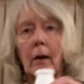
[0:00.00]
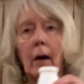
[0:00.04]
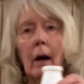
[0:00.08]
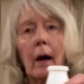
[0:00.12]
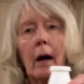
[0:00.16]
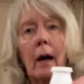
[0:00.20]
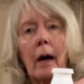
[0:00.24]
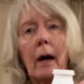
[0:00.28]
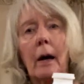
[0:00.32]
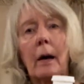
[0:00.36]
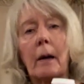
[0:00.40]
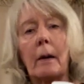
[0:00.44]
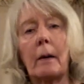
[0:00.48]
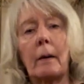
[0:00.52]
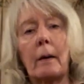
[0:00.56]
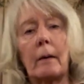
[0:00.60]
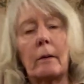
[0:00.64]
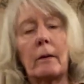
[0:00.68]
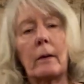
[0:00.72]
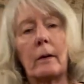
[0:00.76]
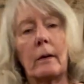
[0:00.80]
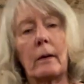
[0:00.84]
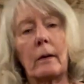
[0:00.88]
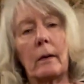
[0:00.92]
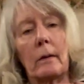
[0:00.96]
a
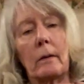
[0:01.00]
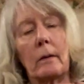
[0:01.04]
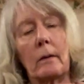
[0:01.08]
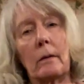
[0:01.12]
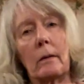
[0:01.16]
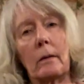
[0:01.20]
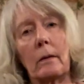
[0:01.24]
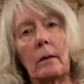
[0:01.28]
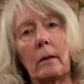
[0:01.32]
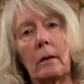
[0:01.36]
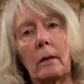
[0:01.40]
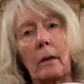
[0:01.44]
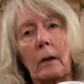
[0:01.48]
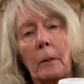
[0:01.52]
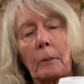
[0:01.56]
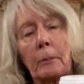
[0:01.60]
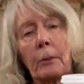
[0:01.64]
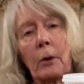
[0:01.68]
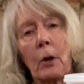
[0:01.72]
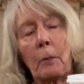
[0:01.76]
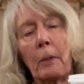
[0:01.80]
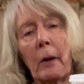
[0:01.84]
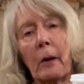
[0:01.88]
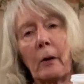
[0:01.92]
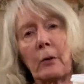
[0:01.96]

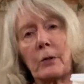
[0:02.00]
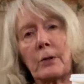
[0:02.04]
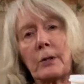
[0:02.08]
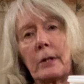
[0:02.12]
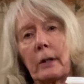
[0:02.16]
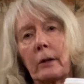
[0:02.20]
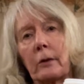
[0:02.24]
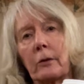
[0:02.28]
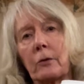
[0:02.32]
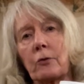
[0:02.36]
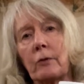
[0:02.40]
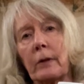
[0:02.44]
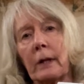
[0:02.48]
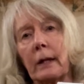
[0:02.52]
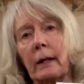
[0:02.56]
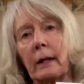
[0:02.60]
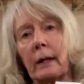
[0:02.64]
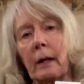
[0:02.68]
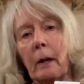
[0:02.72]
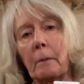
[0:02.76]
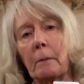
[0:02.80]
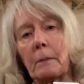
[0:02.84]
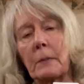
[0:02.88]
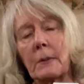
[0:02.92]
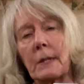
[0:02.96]
probiotic drink
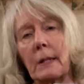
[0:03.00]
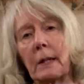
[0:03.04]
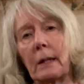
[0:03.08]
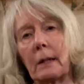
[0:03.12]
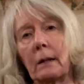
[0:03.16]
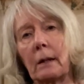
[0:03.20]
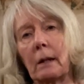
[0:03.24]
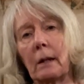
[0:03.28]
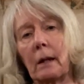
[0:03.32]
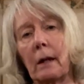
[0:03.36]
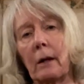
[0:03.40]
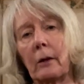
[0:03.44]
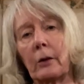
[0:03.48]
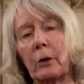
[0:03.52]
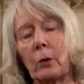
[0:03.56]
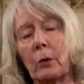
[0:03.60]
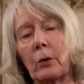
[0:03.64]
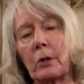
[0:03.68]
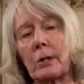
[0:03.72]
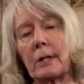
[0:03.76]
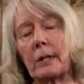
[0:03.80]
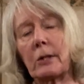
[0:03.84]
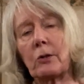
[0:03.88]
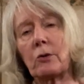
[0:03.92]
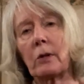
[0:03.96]
comes in, a
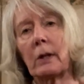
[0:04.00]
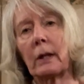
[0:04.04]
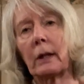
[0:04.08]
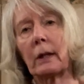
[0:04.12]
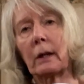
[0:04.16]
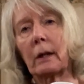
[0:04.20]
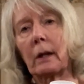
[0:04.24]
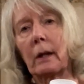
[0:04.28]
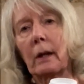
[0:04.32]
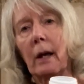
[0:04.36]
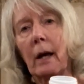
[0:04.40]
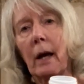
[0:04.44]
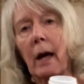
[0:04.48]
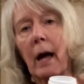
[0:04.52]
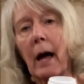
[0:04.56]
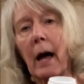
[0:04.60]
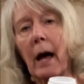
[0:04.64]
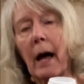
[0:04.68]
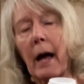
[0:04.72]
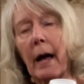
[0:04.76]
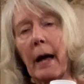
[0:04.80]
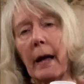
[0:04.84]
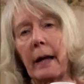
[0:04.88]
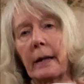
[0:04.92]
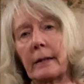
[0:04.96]
yoghurty drink,
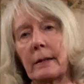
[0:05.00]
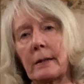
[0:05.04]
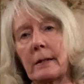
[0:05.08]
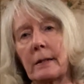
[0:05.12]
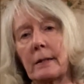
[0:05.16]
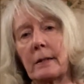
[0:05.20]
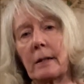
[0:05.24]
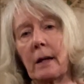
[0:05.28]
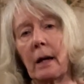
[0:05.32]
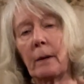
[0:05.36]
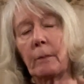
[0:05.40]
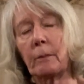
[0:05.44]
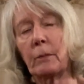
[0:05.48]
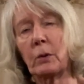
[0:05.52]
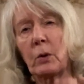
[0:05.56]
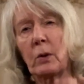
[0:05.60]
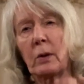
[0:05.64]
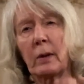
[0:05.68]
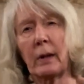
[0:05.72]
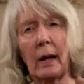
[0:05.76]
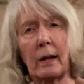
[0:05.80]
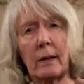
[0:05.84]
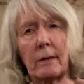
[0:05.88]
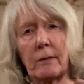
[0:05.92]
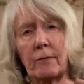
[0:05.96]
and you can
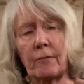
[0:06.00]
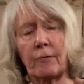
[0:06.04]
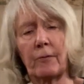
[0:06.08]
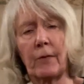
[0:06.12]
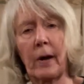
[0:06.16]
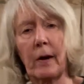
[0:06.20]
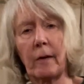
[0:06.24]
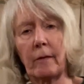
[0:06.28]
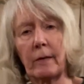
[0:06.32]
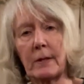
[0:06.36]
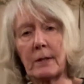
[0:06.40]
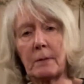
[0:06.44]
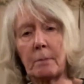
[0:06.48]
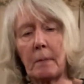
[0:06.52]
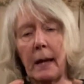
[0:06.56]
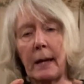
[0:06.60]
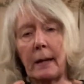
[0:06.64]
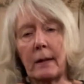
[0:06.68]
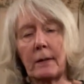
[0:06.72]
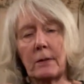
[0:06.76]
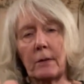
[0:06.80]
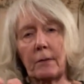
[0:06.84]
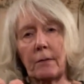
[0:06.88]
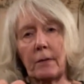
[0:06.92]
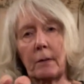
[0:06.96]
get various
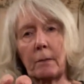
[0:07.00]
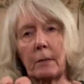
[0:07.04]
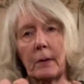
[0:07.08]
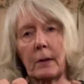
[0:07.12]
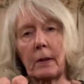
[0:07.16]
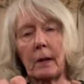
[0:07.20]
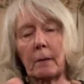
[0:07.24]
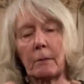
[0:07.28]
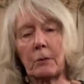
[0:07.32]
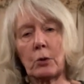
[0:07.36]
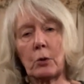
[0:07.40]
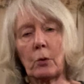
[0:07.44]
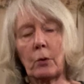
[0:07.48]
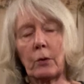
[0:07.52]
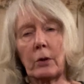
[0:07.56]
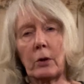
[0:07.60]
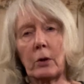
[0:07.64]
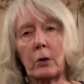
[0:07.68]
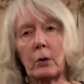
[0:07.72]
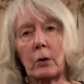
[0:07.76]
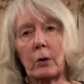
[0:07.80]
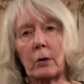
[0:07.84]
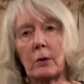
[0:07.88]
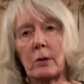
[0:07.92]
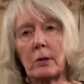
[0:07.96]
makes of them, and I'm sure that
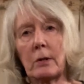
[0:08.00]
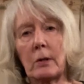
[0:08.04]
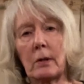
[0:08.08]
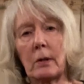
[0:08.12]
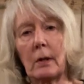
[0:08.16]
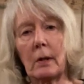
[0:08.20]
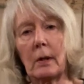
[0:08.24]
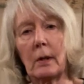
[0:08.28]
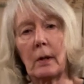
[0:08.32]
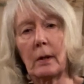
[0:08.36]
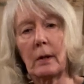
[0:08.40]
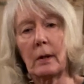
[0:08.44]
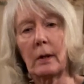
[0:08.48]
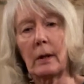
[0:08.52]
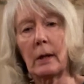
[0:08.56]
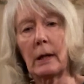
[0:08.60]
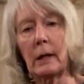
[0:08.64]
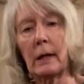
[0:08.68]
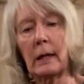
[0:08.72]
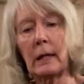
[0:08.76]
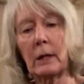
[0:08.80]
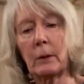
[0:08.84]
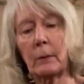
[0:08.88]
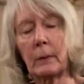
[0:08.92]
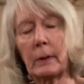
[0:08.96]
you could
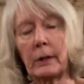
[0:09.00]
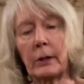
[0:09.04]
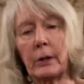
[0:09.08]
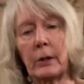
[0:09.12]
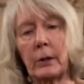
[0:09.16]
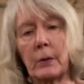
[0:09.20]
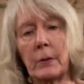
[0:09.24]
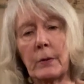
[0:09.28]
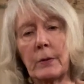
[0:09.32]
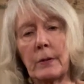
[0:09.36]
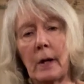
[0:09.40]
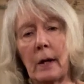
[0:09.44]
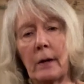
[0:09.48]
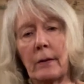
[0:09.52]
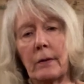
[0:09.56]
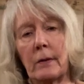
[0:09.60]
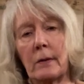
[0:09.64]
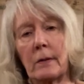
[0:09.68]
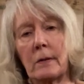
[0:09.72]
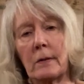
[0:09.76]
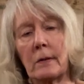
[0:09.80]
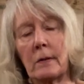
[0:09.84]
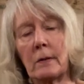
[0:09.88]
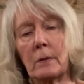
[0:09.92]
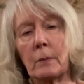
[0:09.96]
equally use
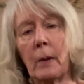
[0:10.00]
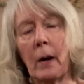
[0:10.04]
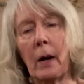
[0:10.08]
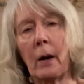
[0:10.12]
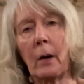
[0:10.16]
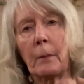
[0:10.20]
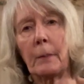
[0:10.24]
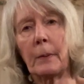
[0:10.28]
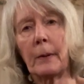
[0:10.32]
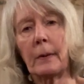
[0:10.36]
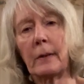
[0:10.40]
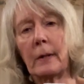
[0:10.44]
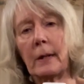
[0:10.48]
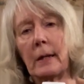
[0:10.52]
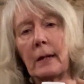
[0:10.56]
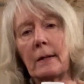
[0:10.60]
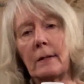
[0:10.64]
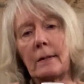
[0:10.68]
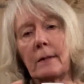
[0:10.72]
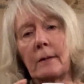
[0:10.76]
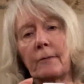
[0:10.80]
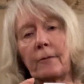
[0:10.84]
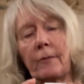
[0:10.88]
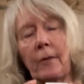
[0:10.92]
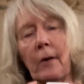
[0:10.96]
others as well, but
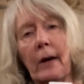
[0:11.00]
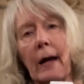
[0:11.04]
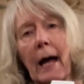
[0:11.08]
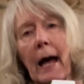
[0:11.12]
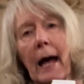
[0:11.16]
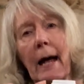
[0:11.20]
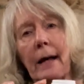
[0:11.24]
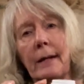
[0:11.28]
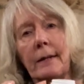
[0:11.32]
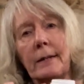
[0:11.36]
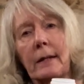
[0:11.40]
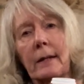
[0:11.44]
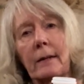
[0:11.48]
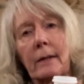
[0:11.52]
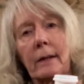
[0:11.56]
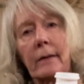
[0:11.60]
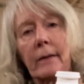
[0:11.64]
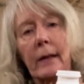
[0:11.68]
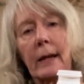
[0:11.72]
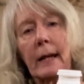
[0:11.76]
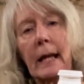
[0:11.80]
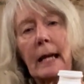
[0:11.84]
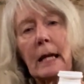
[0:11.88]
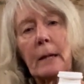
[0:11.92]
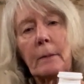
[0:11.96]
these very handy in that
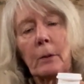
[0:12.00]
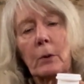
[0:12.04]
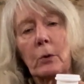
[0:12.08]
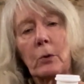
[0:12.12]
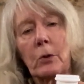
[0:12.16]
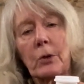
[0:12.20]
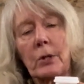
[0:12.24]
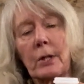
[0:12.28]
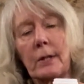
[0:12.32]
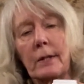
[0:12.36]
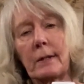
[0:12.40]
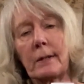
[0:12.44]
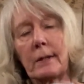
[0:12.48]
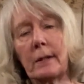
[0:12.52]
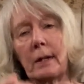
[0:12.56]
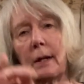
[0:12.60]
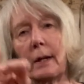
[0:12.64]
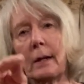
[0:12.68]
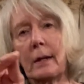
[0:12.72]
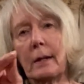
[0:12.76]
the label, you just